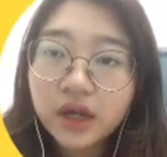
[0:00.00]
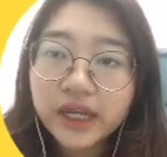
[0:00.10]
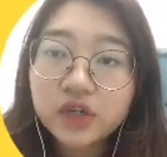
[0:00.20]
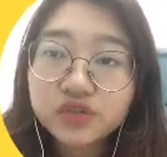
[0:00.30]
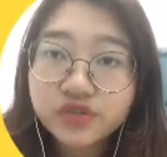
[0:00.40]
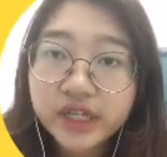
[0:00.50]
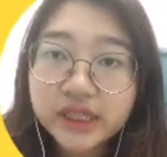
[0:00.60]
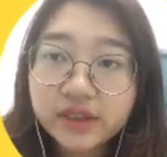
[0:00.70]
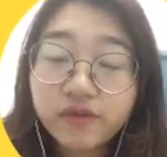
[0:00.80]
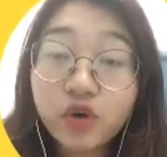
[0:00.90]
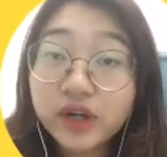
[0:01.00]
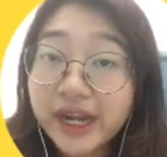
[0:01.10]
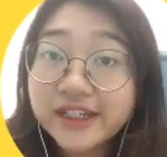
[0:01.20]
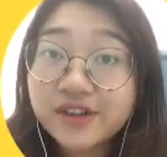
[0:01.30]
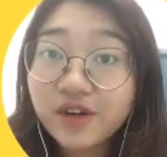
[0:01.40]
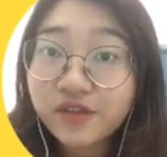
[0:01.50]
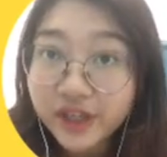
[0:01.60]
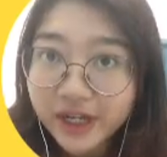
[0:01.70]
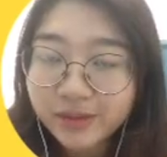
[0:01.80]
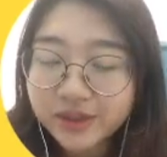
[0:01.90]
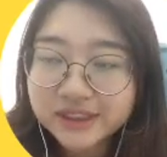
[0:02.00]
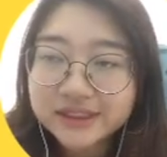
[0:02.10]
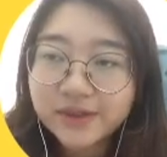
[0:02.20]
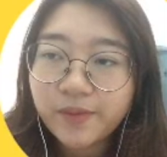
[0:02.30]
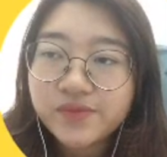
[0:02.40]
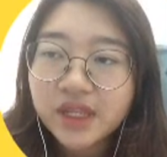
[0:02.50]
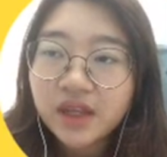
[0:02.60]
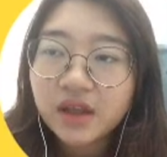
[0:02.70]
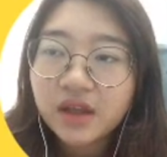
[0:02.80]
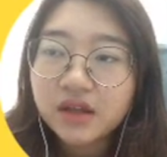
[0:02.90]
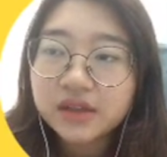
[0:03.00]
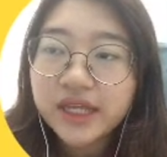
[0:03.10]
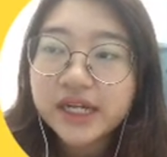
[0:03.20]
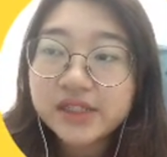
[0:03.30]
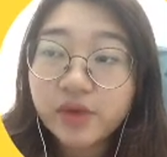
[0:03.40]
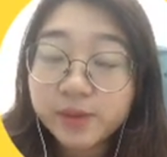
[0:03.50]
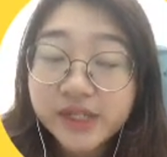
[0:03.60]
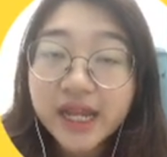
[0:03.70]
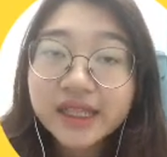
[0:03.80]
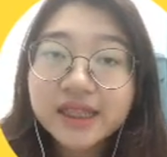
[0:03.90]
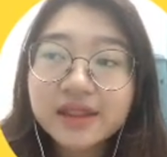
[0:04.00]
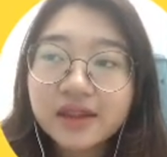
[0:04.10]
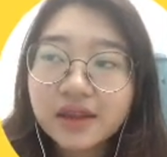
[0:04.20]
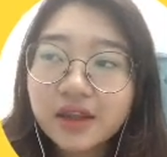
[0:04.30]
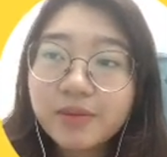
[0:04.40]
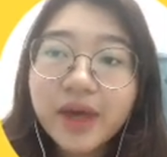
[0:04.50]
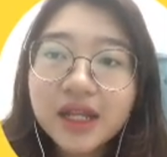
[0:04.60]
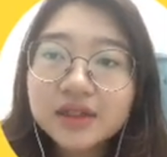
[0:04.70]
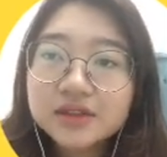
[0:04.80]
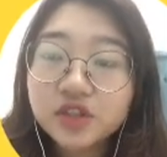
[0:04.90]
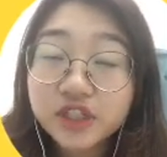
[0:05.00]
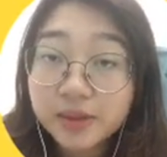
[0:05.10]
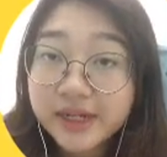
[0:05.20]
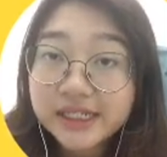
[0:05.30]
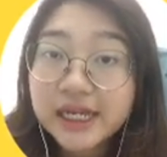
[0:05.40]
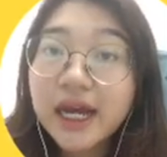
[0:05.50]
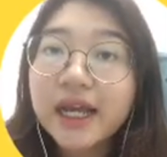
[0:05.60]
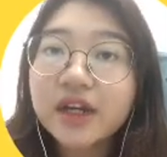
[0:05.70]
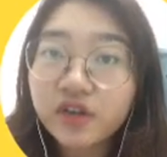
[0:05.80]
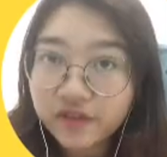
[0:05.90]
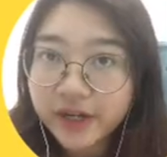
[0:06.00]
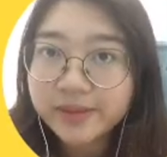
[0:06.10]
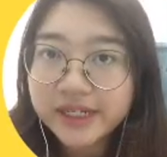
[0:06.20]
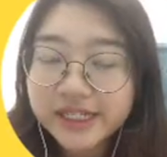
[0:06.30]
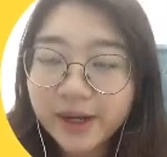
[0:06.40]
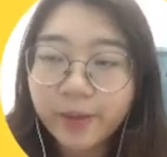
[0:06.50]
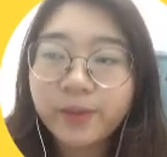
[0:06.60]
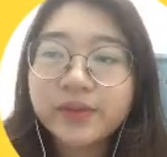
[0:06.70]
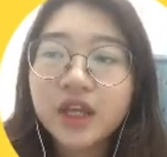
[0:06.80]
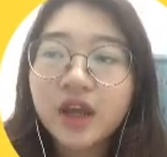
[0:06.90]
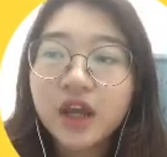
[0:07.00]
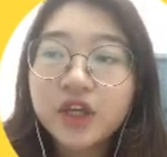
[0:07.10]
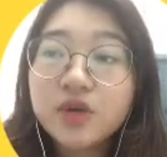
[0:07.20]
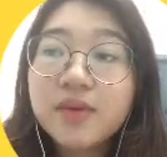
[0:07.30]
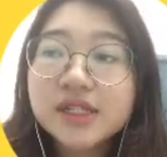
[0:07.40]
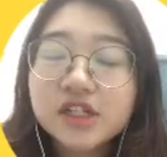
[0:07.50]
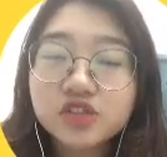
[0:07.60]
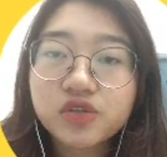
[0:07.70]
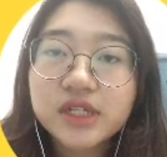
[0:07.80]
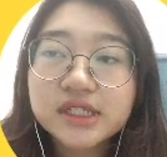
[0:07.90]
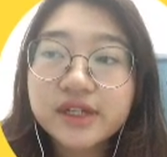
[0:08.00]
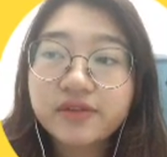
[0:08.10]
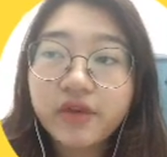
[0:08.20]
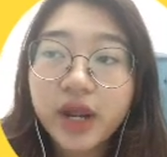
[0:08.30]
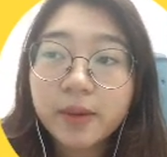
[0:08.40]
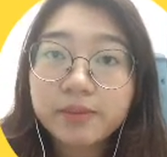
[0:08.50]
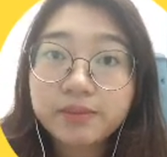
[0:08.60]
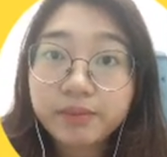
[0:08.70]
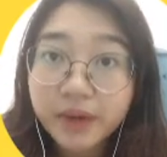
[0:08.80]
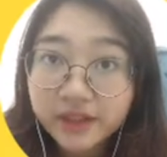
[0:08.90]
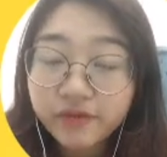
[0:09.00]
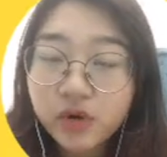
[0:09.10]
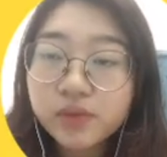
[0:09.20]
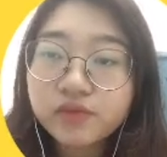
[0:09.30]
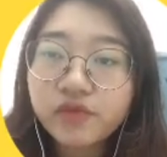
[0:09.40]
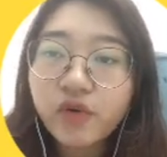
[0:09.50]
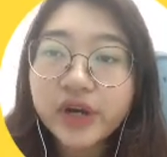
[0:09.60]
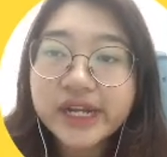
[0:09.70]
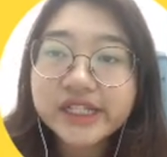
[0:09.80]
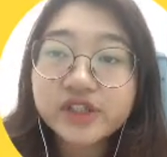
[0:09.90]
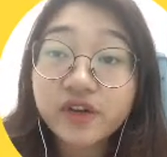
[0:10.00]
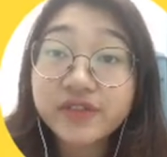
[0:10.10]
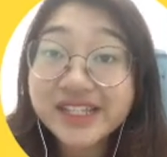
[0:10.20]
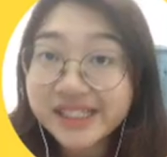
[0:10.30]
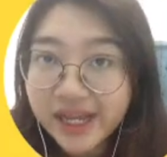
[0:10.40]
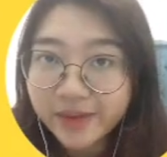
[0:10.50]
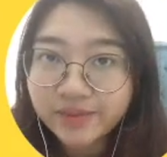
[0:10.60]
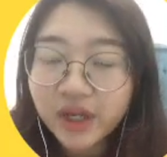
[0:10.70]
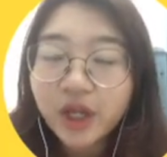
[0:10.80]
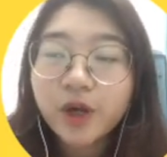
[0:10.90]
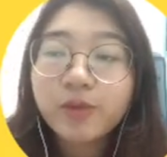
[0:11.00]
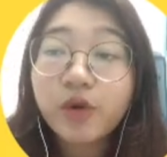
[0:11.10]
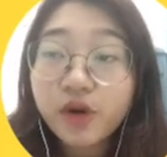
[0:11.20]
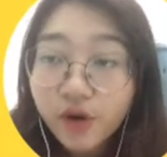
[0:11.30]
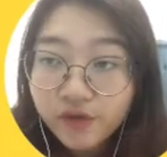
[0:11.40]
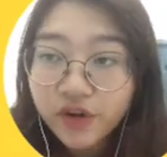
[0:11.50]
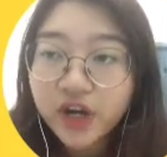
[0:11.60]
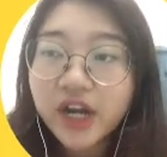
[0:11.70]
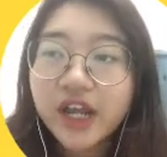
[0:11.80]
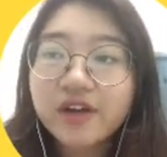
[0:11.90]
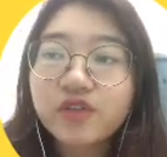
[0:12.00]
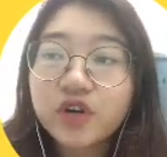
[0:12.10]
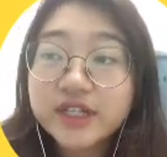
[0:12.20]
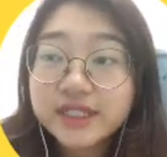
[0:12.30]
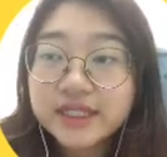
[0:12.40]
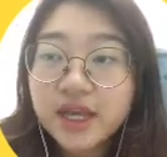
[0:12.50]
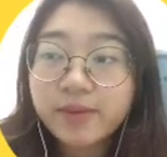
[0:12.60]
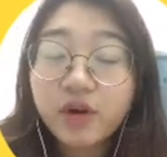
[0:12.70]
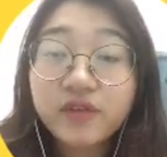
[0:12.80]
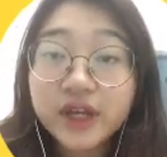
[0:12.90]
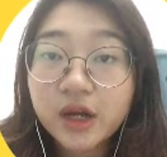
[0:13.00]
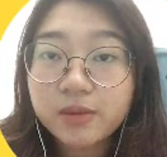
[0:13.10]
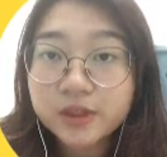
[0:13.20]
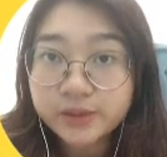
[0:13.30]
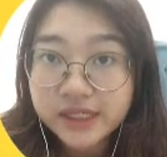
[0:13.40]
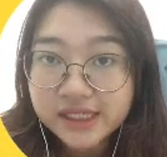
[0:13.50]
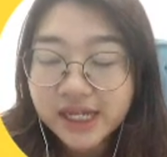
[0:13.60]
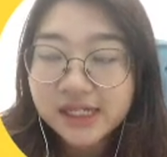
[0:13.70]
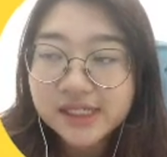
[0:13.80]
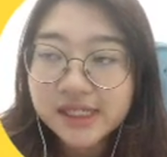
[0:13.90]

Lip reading: illustrate four kind of e-commerce. There is website, email, social media, and offline media. You must address different platform for each of these type. Moreover, for each type of e-commerce presence,